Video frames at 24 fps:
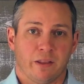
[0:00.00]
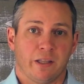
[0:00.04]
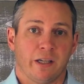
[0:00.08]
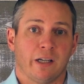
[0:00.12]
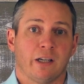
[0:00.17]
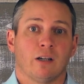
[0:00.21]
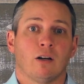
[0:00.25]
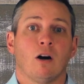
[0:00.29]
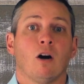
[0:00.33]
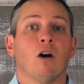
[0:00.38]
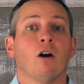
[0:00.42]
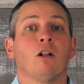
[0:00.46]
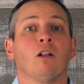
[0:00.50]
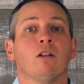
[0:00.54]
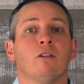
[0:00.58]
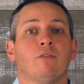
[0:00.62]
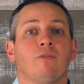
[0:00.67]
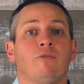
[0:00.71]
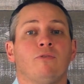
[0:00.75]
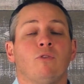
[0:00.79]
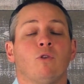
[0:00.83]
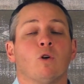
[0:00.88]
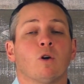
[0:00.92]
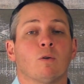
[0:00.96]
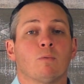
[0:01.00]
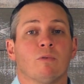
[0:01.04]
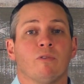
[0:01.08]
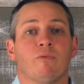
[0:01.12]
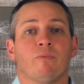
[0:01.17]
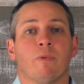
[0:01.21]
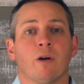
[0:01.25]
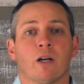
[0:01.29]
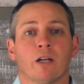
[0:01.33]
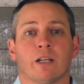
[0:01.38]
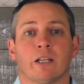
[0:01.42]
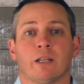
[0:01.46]
They're all a form of
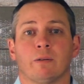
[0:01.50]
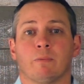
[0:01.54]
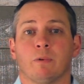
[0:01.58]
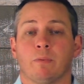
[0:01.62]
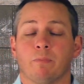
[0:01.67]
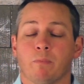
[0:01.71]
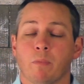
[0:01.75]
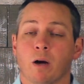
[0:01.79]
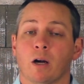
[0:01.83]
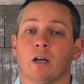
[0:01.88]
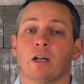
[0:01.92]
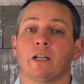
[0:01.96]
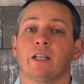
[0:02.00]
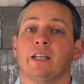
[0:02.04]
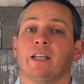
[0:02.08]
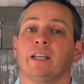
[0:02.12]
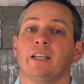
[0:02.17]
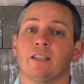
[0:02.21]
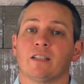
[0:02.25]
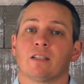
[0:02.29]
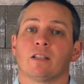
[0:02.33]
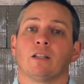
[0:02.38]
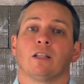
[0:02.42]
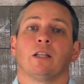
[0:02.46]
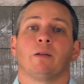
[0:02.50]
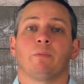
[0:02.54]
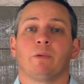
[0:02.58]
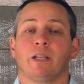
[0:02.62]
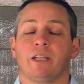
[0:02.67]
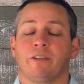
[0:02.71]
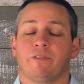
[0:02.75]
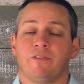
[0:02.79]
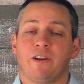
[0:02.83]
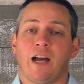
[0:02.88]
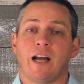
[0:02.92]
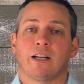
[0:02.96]
marketing, but marketing is the
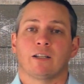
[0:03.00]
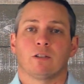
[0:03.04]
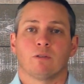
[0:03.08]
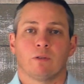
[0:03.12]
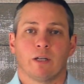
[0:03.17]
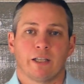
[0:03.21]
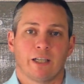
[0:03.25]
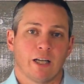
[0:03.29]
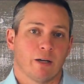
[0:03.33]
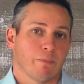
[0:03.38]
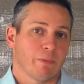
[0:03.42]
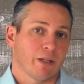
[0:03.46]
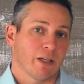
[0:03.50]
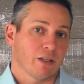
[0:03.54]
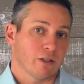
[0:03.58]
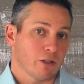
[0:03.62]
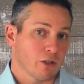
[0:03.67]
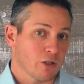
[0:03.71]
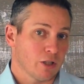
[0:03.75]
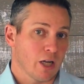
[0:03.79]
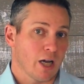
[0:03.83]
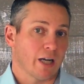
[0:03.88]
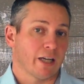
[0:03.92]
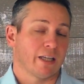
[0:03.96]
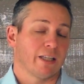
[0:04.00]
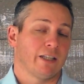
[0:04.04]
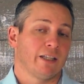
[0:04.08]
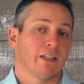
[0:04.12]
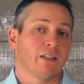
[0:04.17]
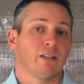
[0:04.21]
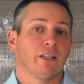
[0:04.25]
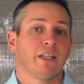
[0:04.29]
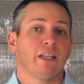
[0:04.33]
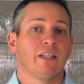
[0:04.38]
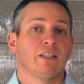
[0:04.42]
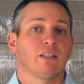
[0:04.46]
limiting factor right now because you're not
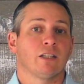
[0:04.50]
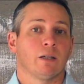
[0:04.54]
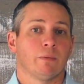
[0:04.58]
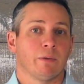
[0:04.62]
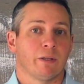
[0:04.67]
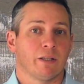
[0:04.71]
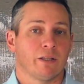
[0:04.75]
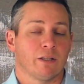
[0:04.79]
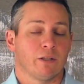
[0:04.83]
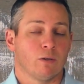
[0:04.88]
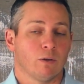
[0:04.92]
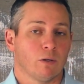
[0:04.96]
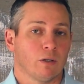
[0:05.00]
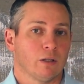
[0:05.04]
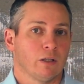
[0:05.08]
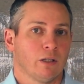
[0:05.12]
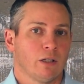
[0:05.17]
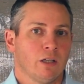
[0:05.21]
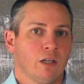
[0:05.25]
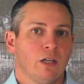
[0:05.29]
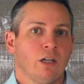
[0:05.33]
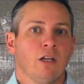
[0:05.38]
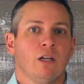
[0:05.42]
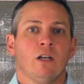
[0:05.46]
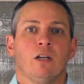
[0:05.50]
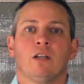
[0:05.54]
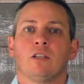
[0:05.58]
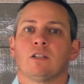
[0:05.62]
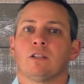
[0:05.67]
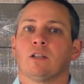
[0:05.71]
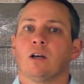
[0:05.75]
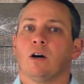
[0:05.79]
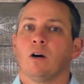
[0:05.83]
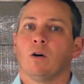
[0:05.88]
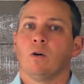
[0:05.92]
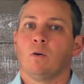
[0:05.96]
getting leads coming in the door.
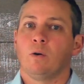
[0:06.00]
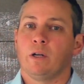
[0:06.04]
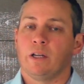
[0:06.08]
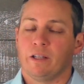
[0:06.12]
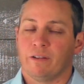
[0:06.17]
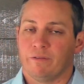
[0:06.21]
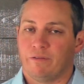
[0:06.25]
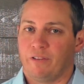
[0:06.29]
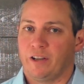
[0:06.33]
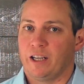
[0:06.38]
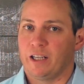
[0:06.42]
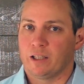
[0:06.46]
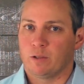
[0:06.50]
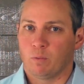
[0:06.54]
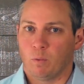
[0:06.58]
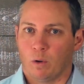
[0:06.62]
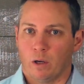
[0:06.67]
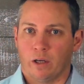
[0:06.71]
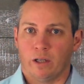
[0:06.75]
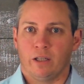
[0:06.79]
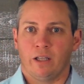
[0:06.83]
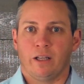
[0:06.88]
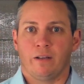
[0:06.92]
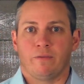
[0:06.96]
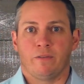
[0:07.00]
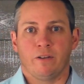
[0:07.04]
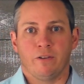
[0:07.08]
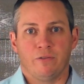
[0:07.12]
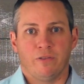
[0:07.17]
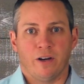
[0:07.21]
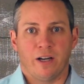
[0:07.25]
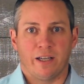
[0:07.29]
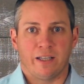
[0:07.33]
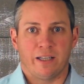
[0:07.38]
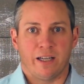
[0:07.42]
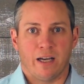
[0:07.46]
So in phase one, if you
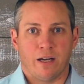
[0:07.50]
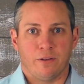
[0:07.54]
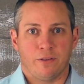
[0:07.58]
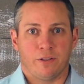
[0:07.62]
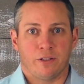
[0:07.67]
find out